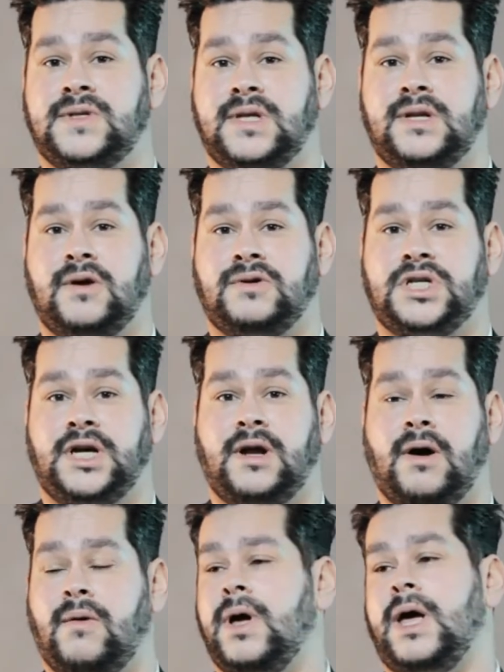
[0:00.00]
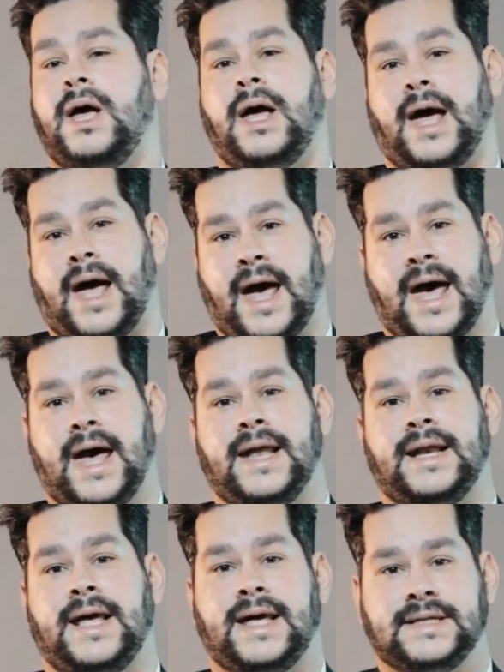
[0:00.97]
with Indochino
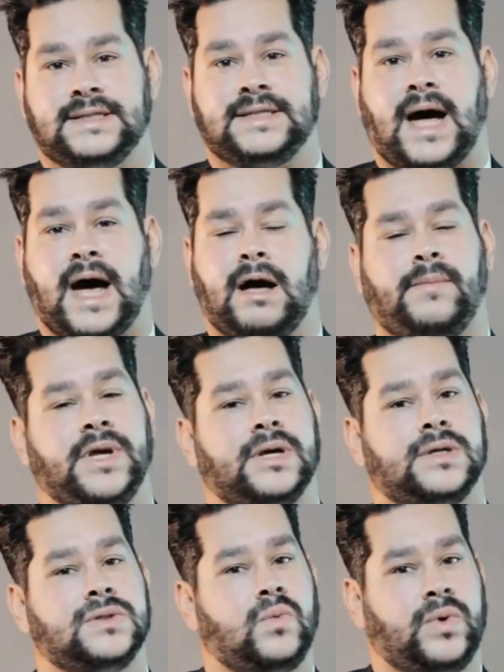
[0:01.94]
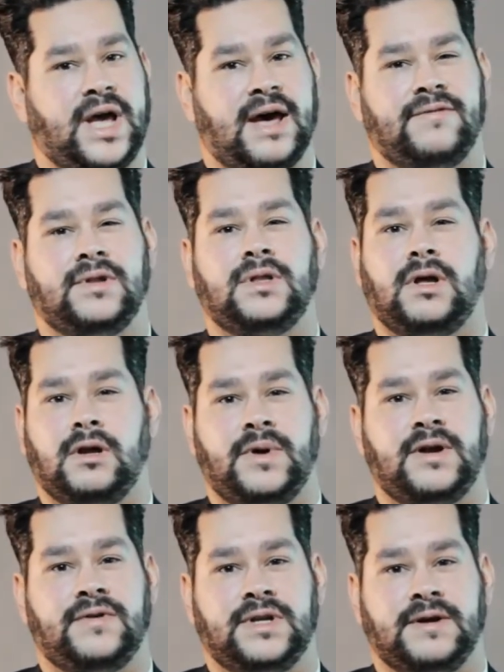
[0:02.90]
and his style, because we have a little
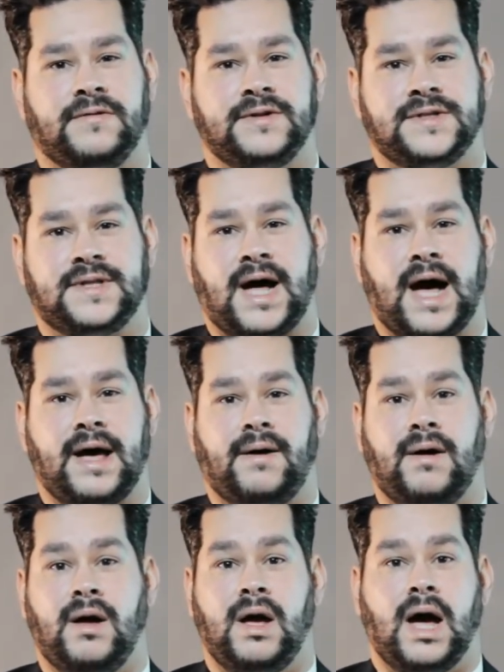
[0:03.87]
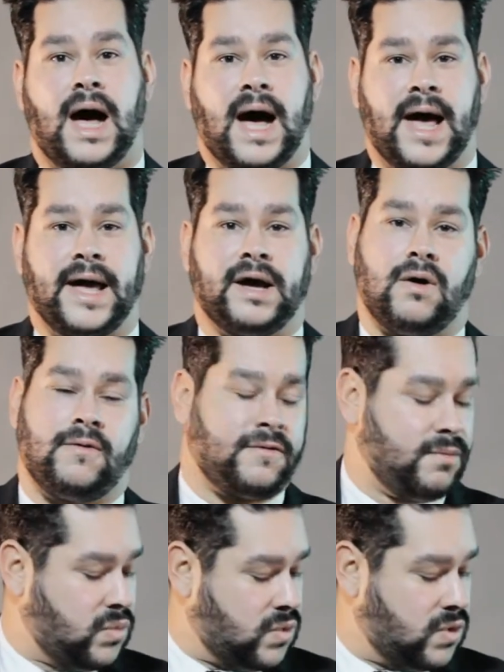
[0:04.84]
bit of a different style. I go
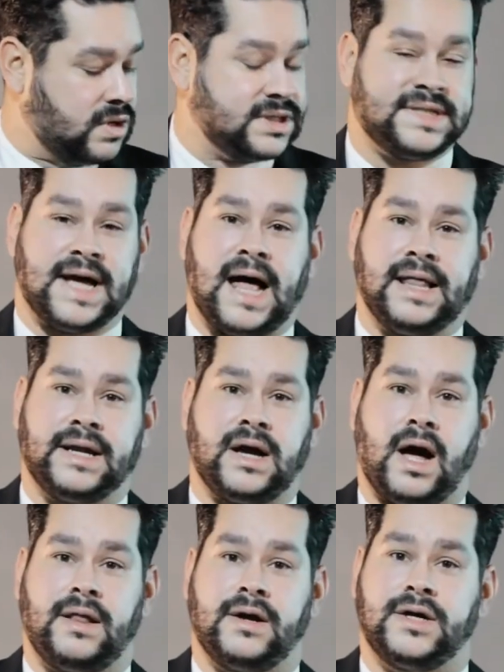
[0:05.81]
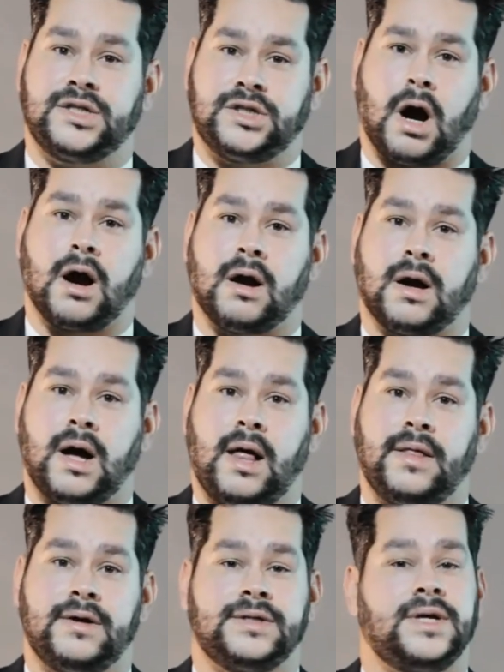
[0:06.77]
for more solid colors, darker
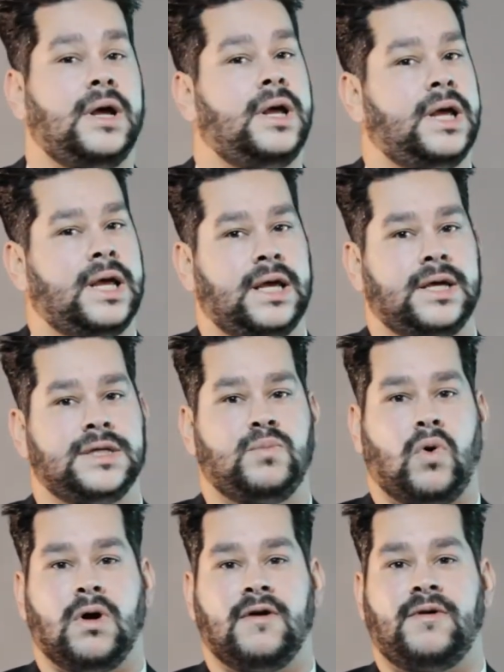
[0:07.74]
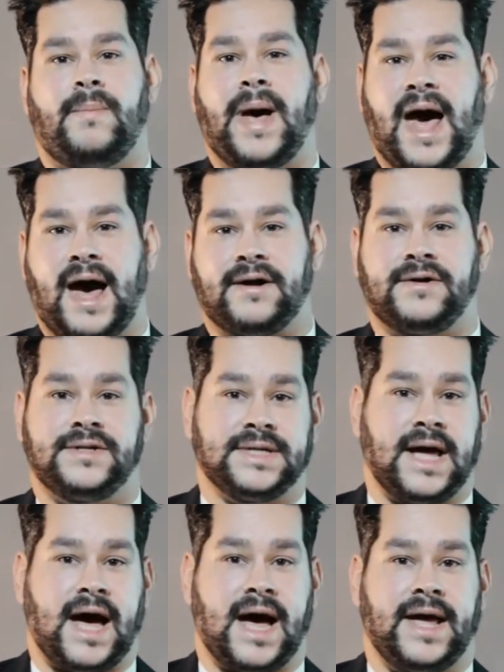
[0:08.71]
colors. He's more of a patterns
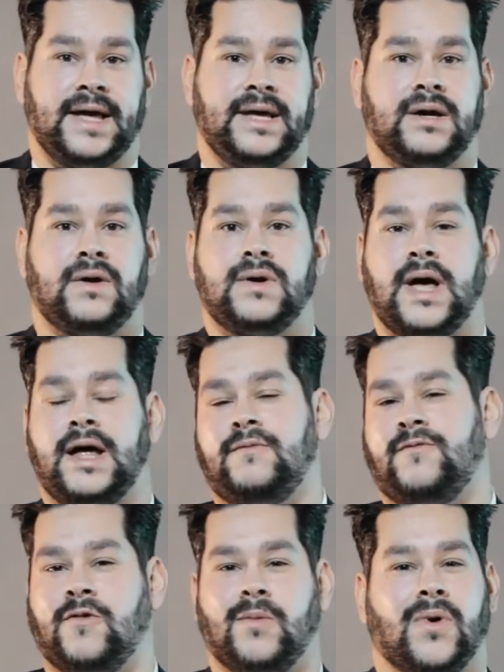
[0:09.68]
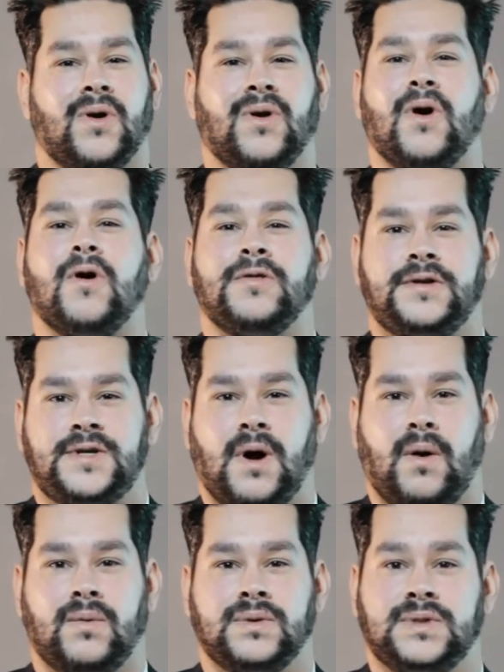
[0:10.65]
guy. He go and for more earth
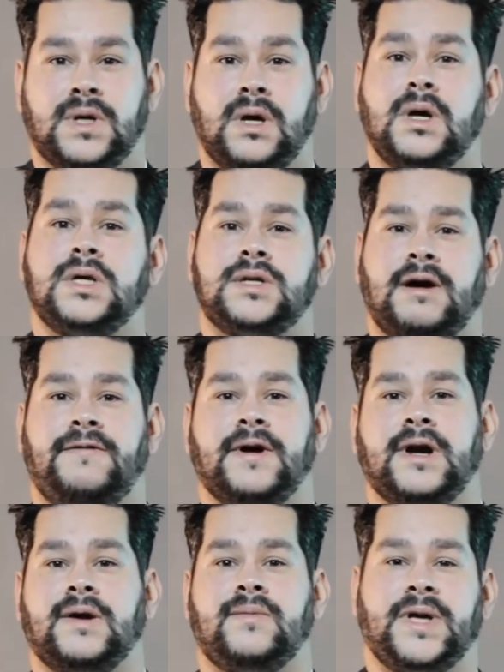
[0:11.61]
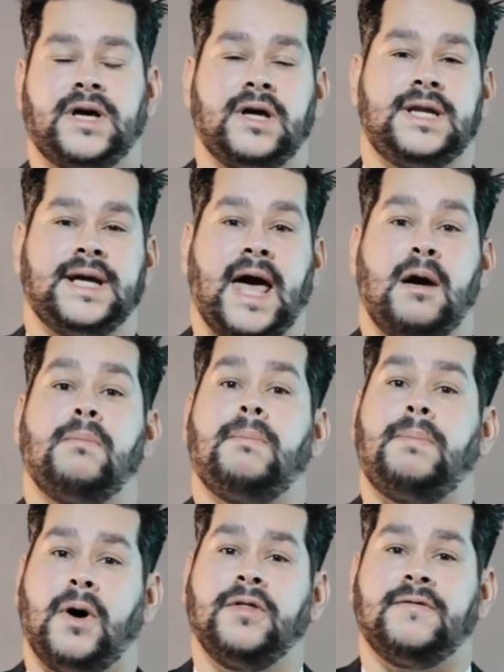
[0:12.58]
tones. So I figured it would be good to
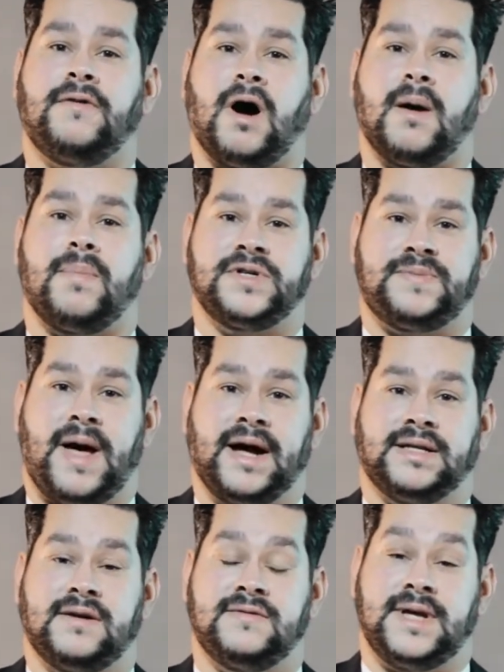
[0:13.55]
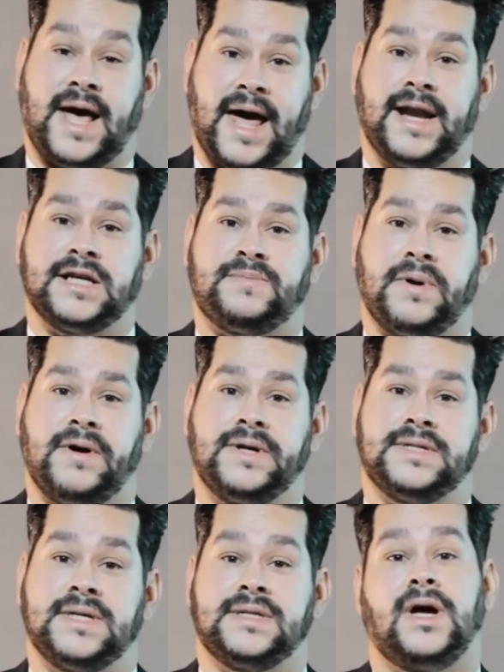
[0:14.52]
get both of our perspectives and
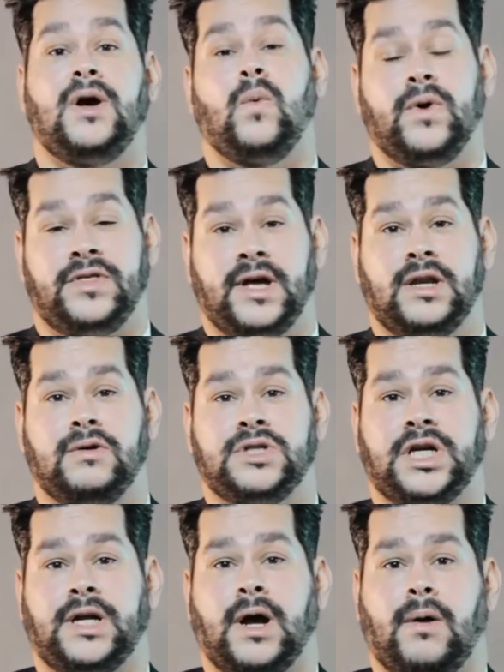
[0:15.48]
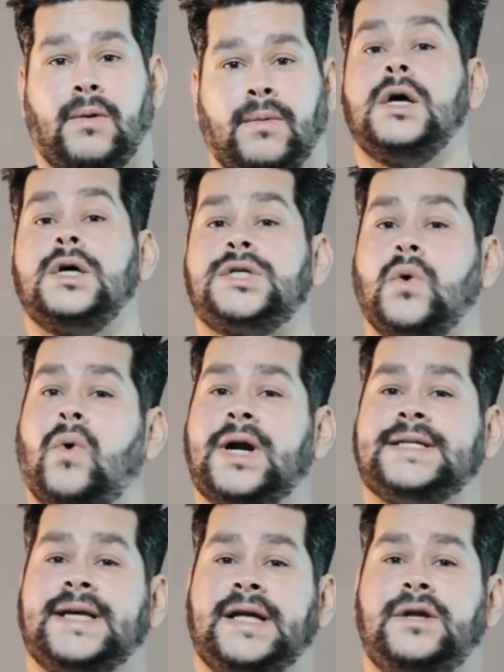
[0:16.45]
experiences with Indochino. So what
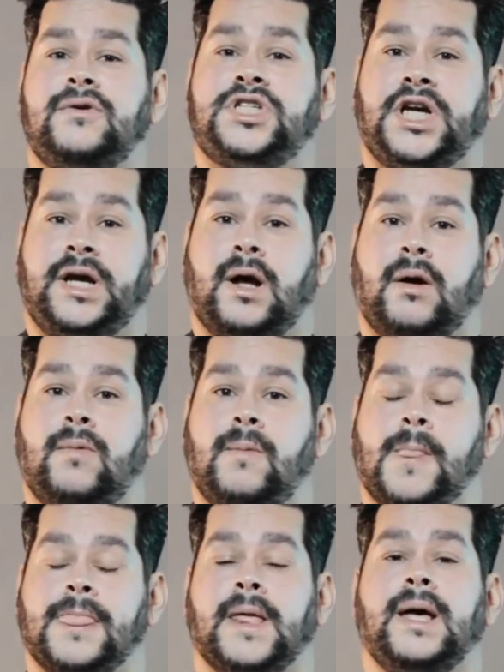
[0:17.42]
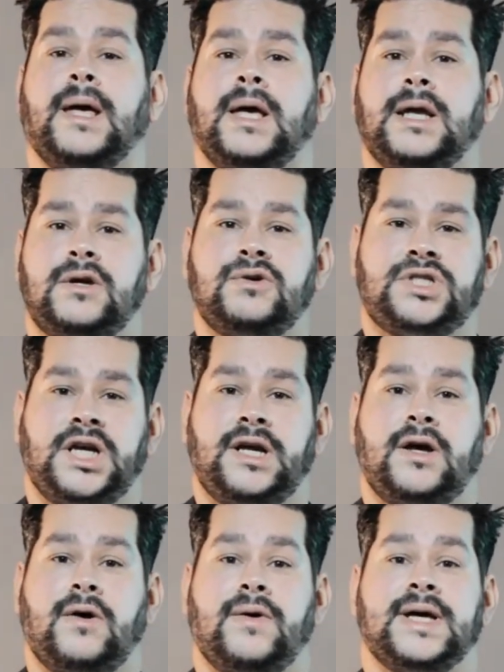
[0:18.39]
is Indochino?
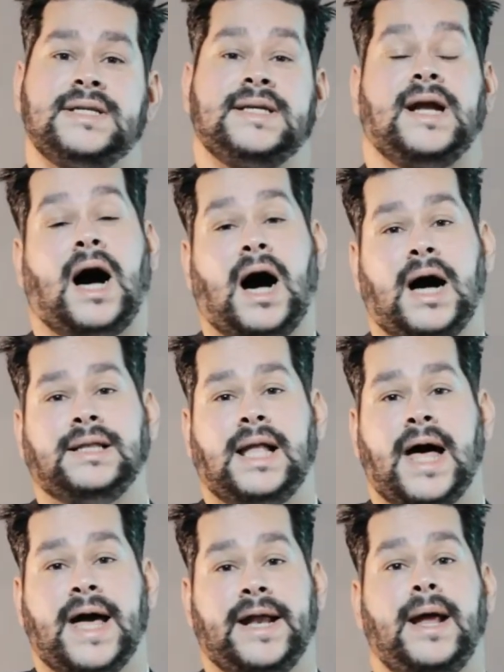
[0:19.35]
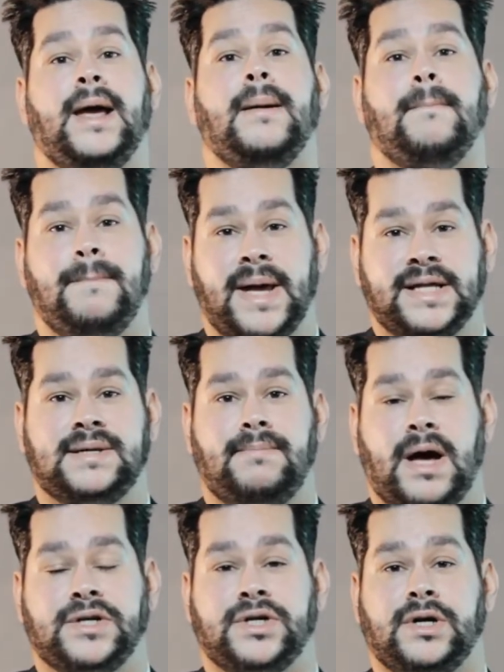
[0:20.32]
Indochino is an online
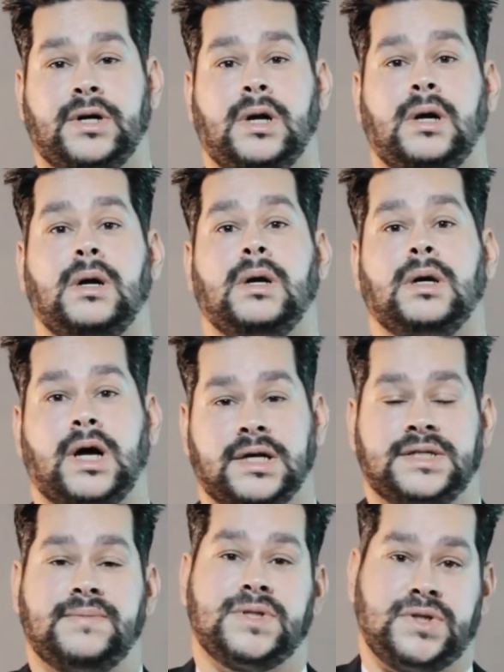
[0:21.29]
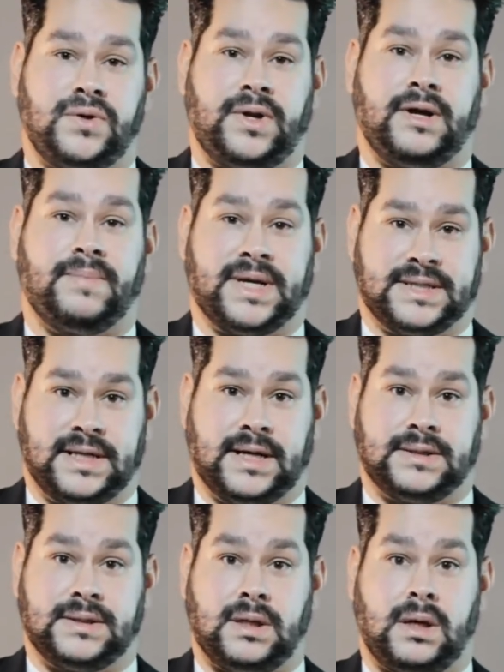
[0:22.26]
made-to-measure custom suiting
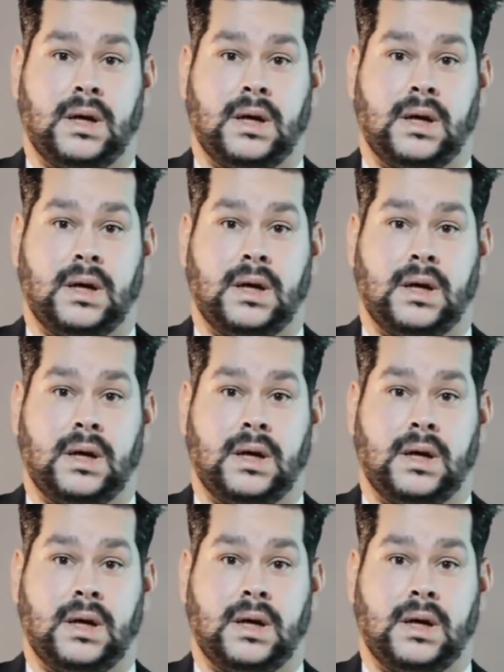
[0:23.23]
business.